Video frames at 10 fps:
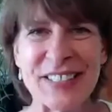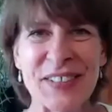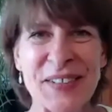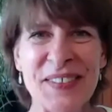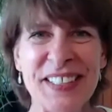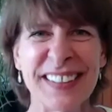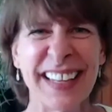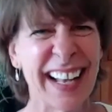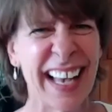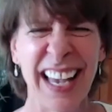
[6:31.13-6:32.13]
room, and you're
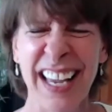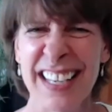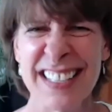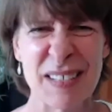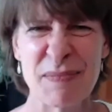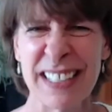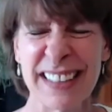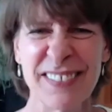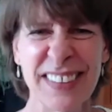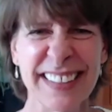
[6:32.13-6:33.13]
like, is somebody
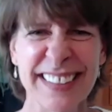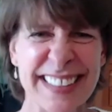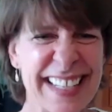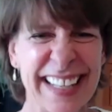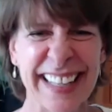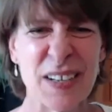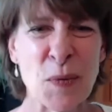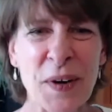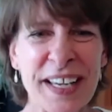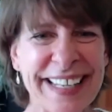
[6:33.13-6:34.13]
living there? Is not?
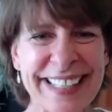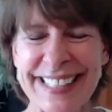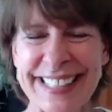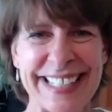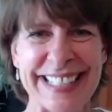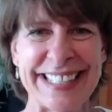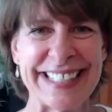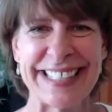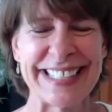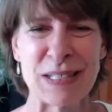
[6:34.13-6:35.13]
Like, what is this?
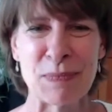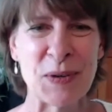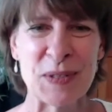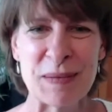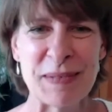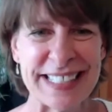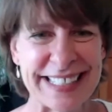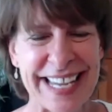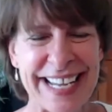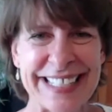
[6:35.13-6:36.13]
Is this supposed to be
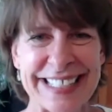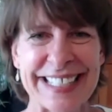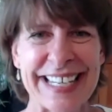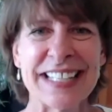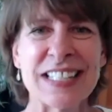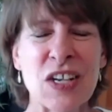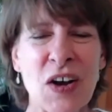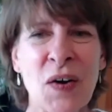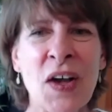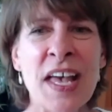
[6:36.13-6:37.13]
staged? Is it not?
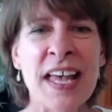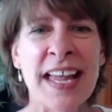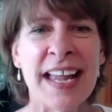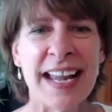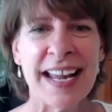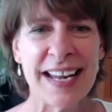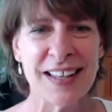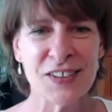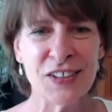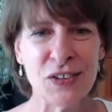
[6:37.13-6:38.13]
So
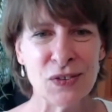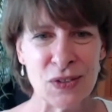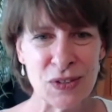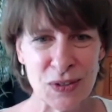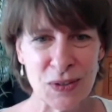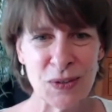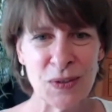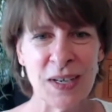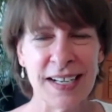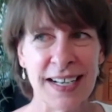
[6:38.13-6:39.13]
either you
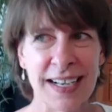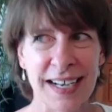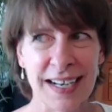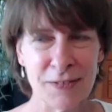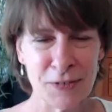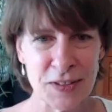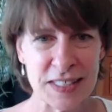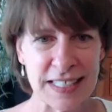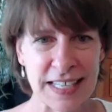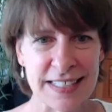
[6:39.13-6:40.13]
do a full
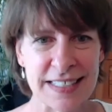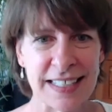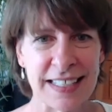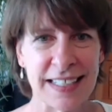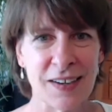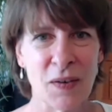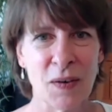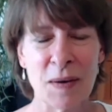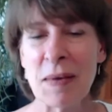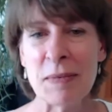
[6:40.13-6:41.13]
staging,
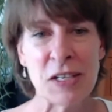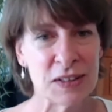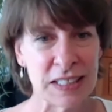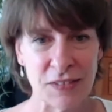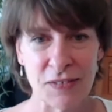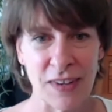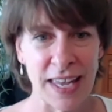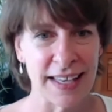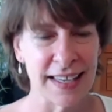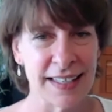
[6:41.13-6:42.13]
or maybe you leave it
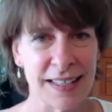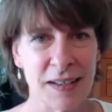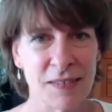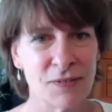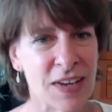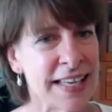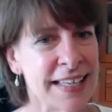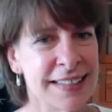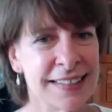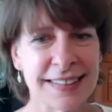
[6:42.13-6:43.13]
vacant.
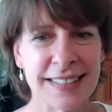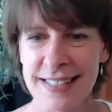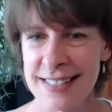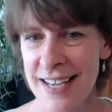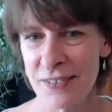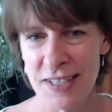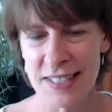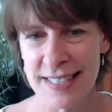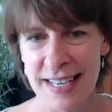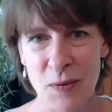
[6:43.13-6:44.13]
Vacant does not
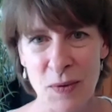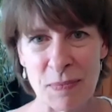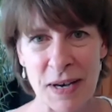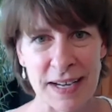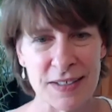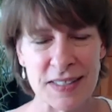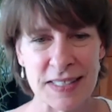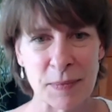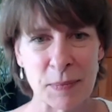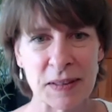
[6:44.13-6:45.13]
resonate with buyers
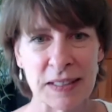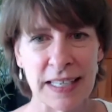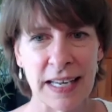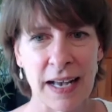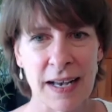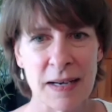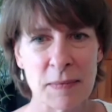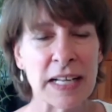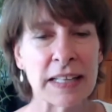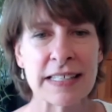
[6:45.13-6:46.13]
typically,
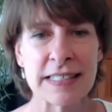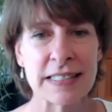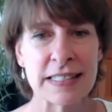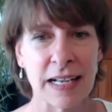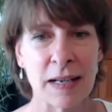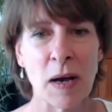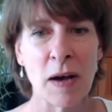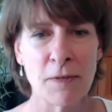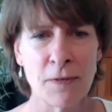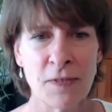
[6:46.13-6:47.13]
unless it's like
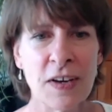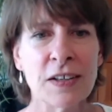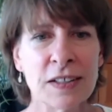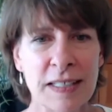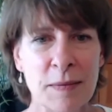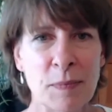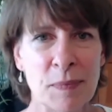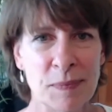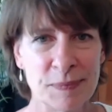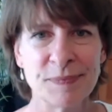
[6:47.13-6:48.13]
a fairly
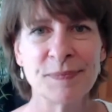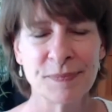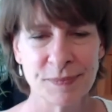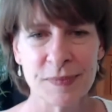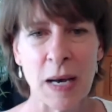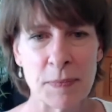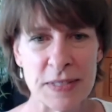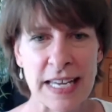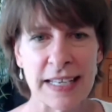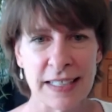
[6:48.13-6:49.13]

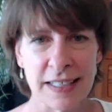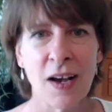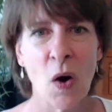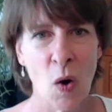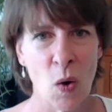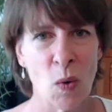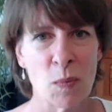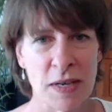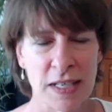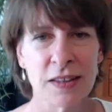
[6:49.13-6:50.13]
updated
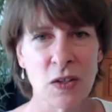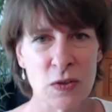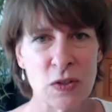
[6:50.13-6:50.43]
home. Those